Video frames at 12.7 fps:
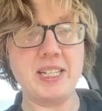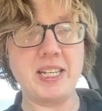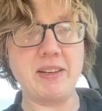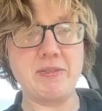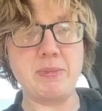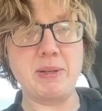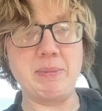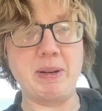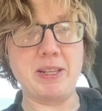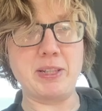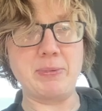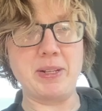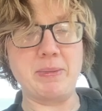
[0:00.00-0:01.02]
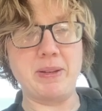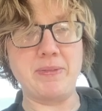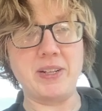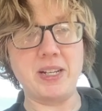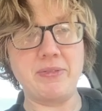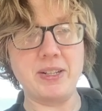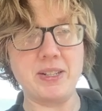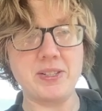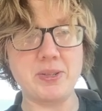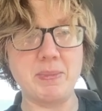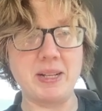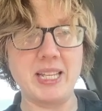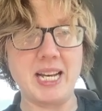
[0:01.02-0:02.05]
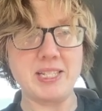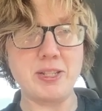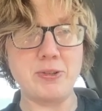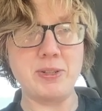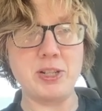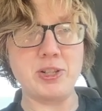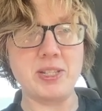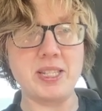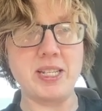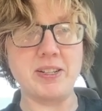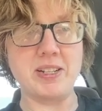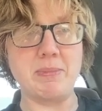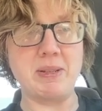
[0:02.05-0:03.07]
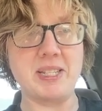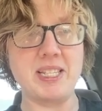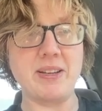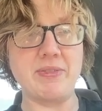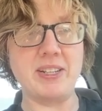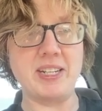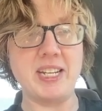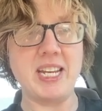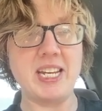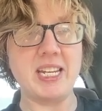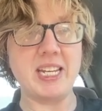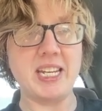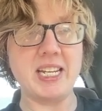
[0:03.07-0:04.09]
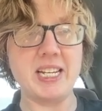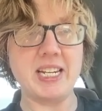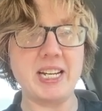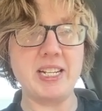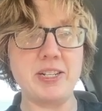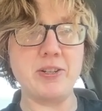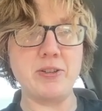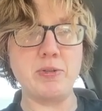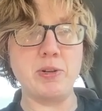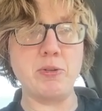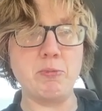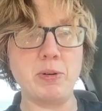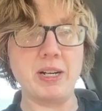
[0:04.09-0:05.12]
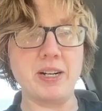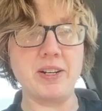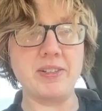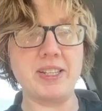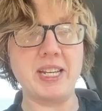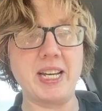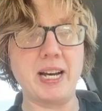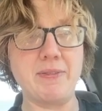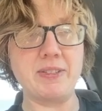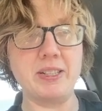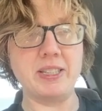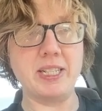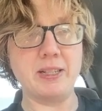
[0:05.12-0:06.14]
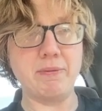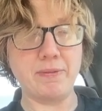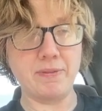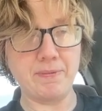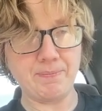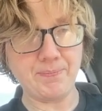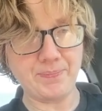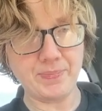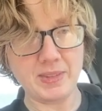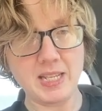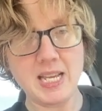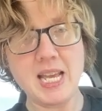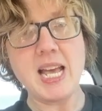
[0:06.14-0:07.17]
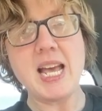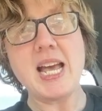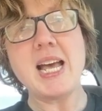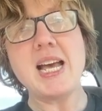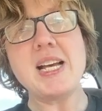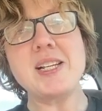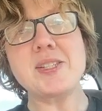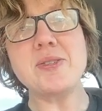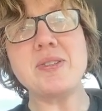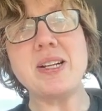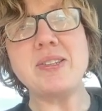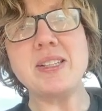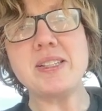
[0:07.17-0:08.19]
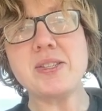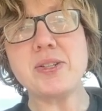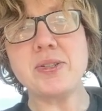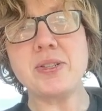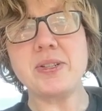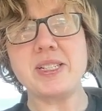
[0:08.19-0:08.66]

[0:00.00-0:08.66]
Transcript: gives me my 3 and my 5 here. So my last two digits there are going to be 7 and 8, and I know where they have to live. So now let's turn our